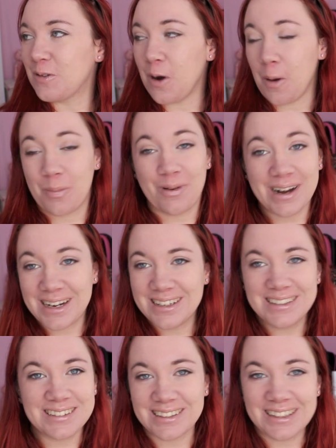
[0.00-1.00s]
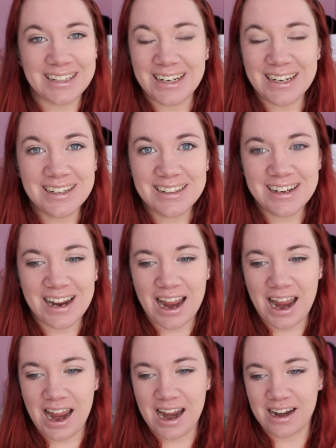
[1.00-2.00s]
got pregnant again,
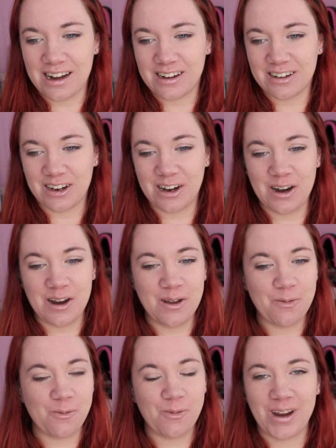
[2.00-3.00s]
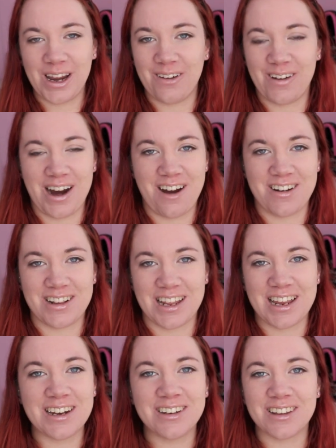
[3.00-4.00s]
and here we are at
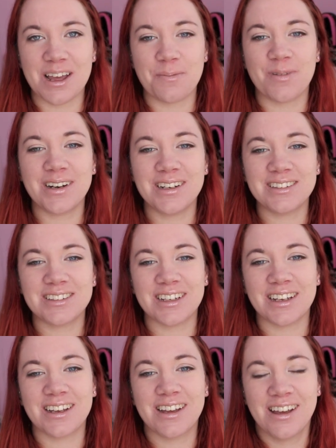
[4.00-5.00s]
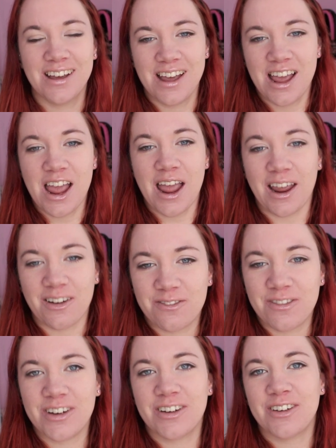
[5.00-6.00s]
the end of that pregnancy,
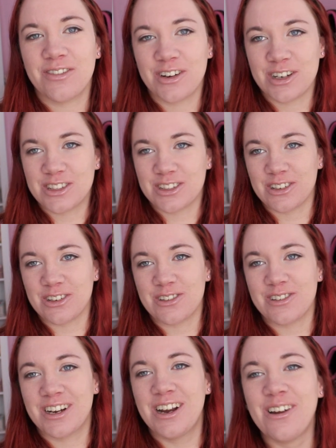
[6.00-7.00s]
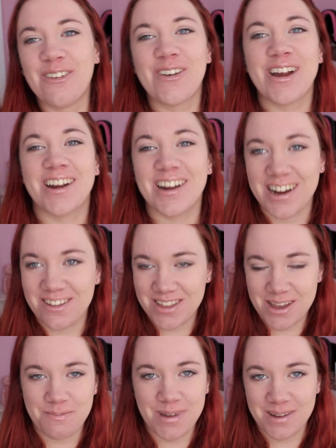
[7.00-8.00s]
and very, very soon we're gonna have
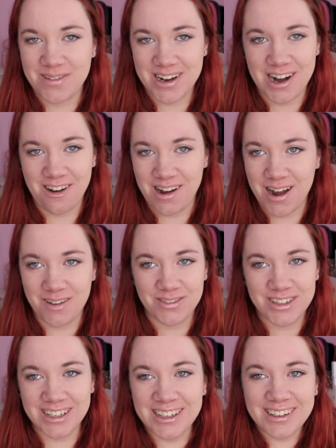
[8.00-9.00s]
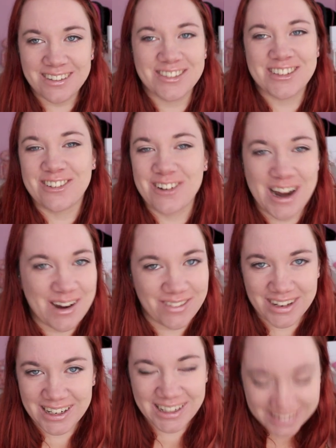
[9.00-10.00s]
that baby in our arms, and I'm so happy.